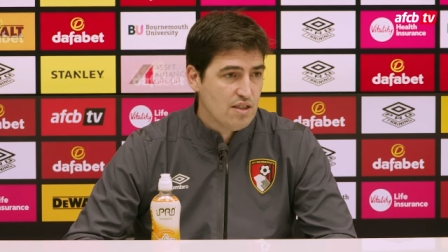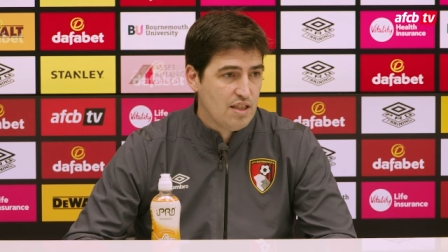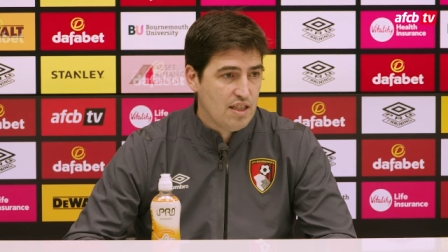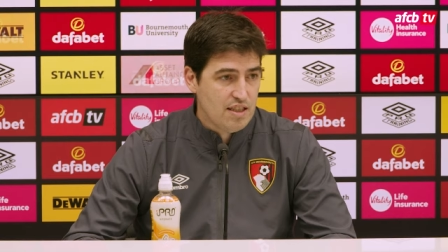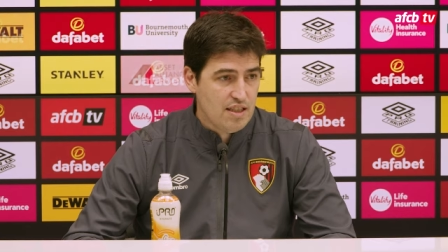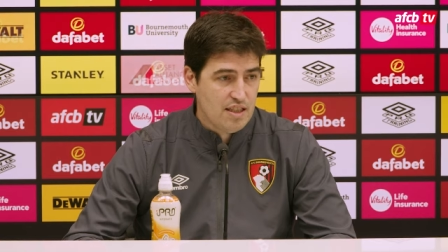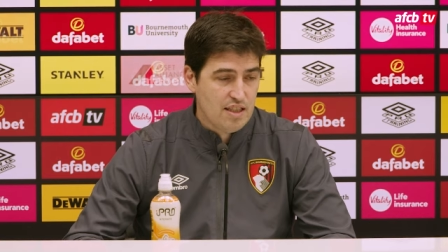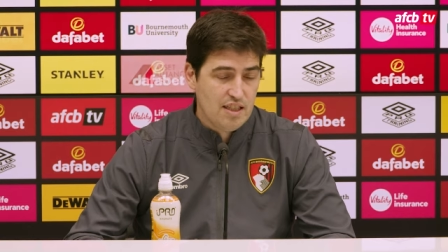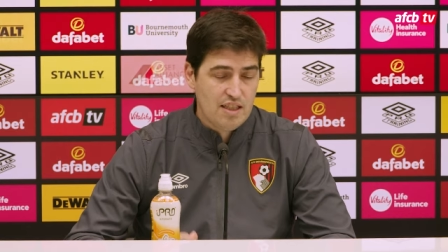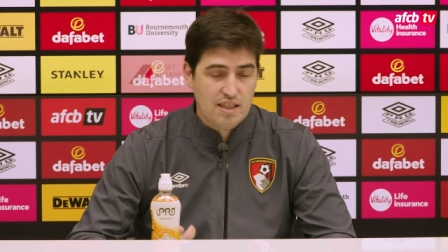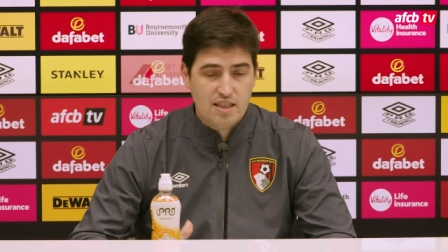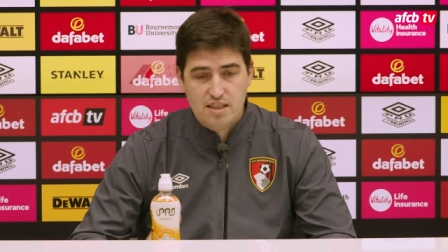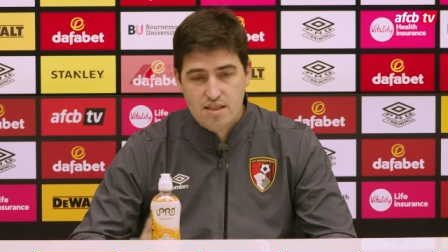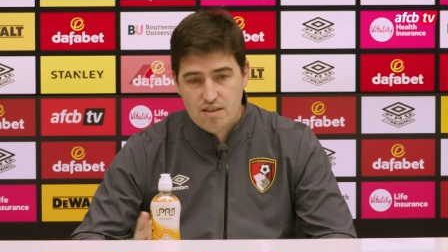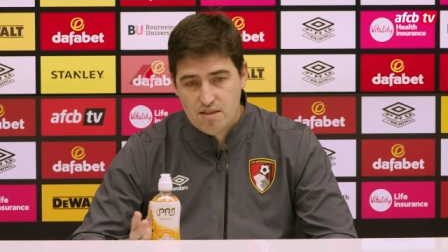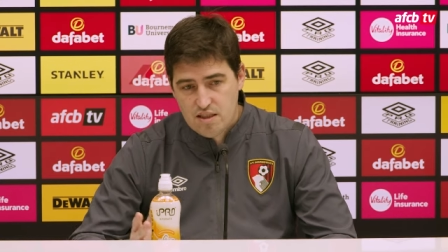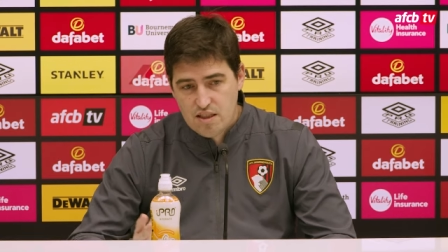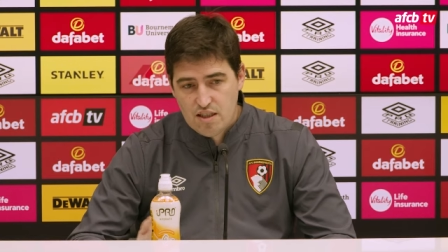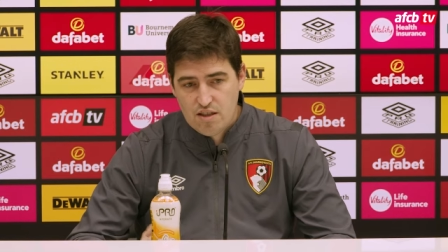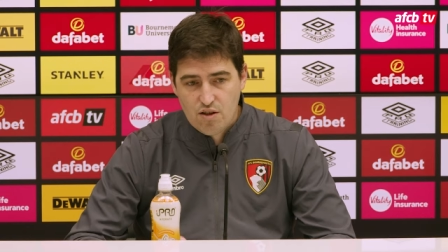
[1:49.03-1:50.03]
that he has
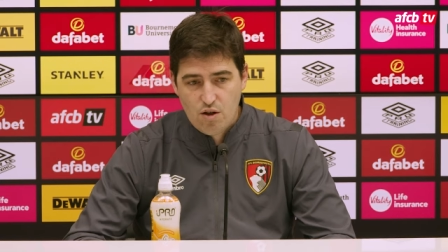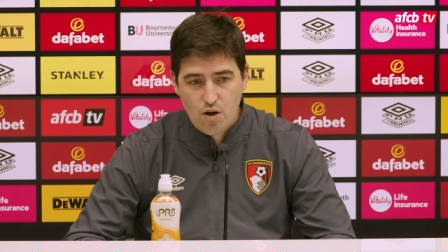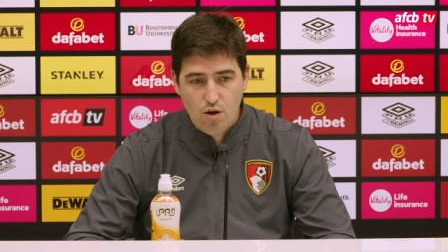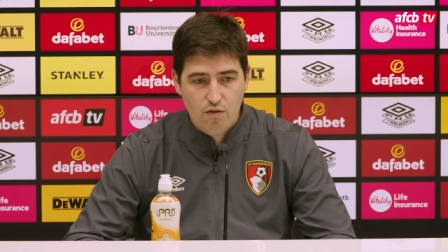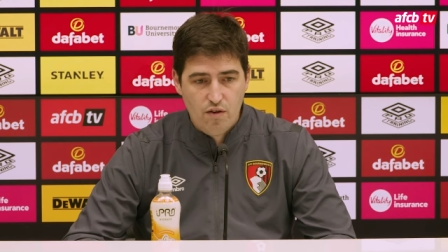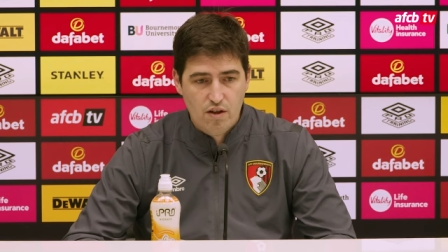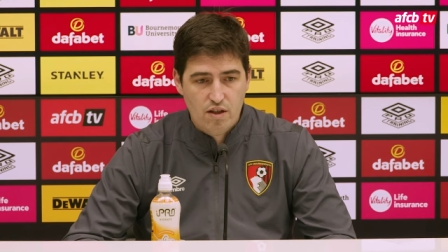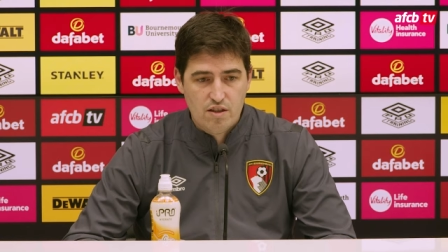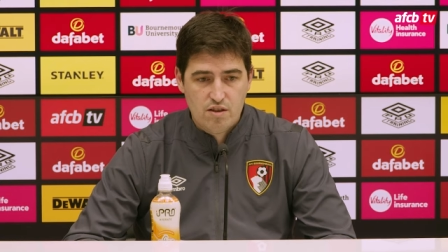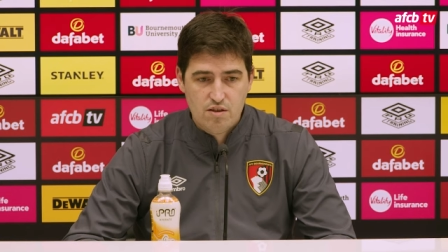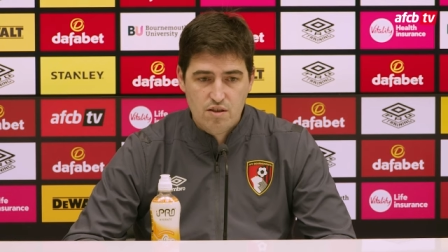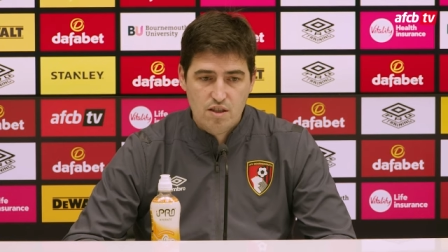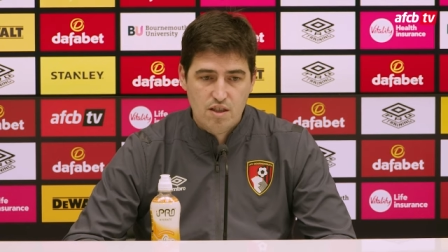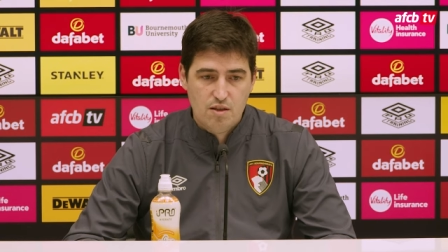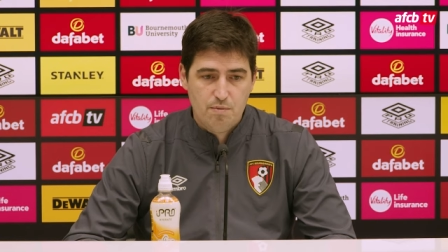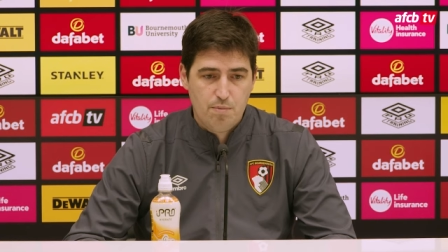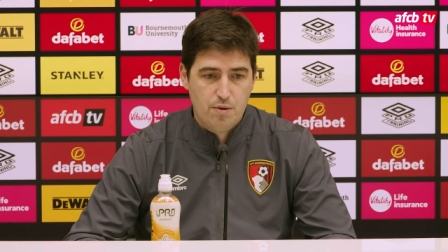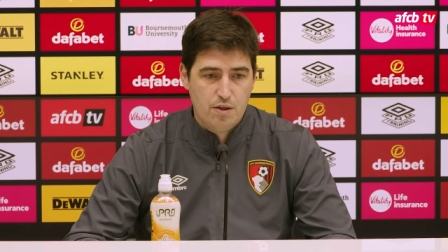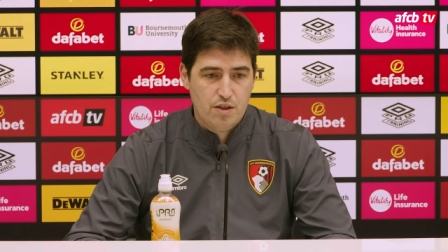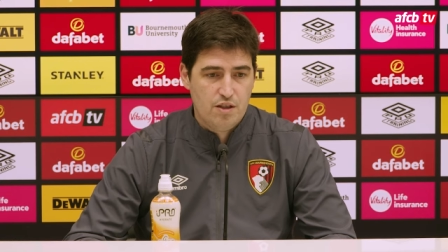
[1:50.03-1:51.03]

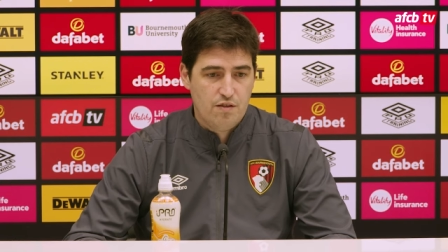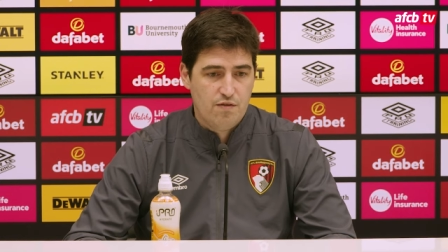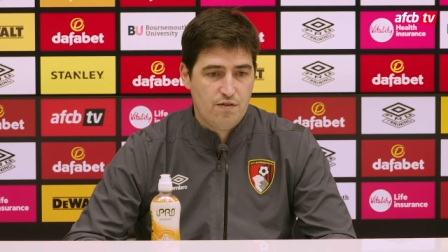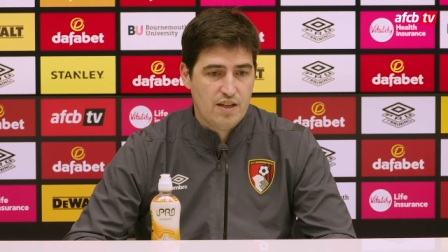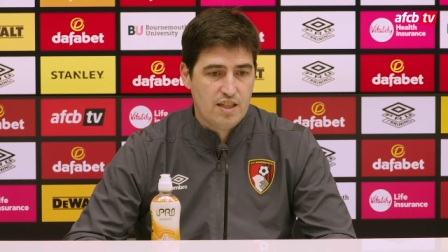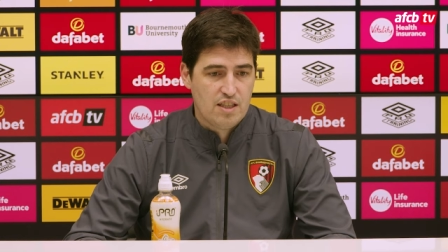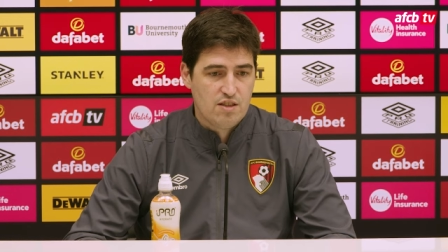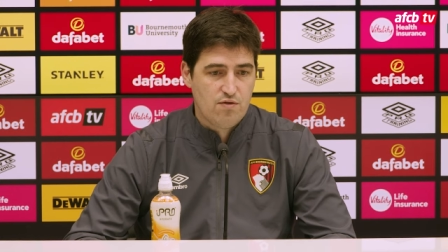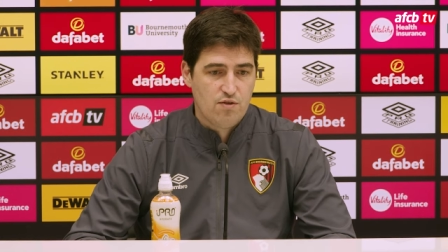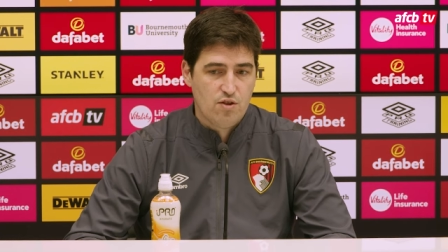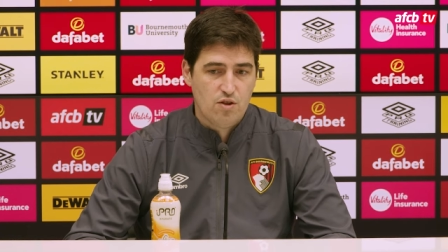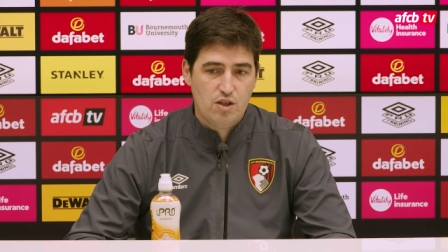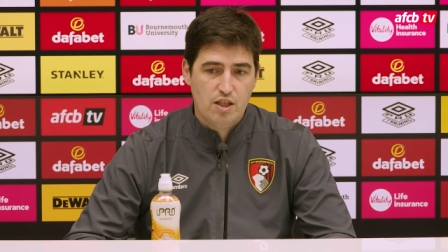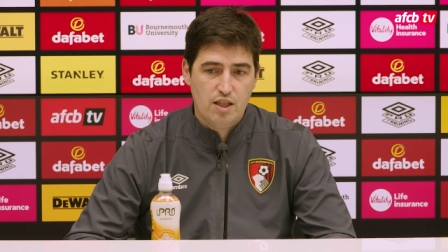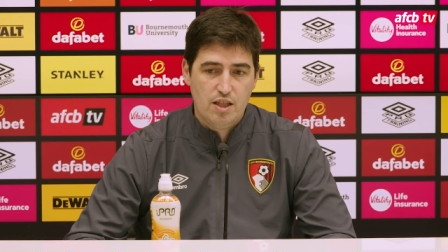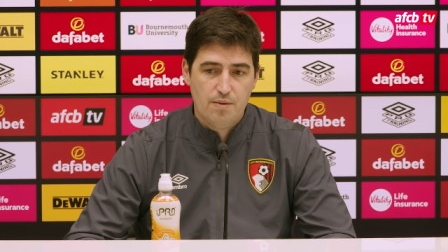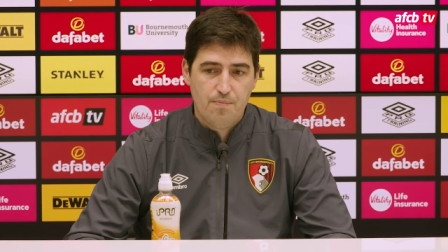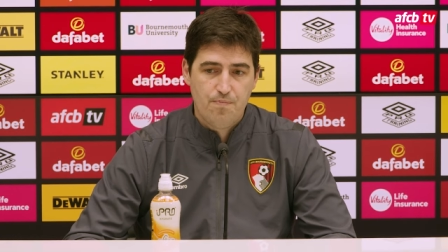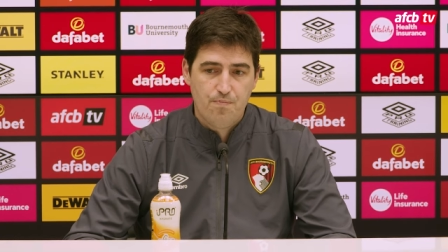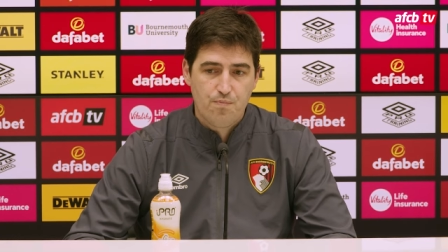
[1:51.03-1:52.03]
recovered pretty fast for
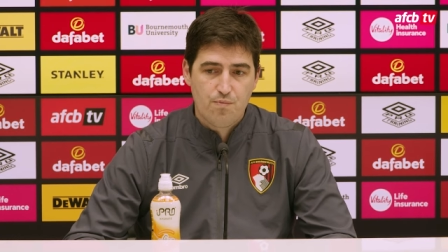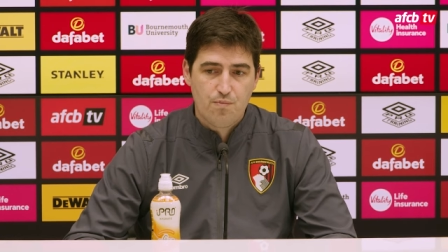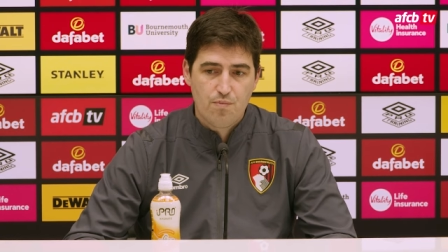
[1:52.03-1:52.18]
the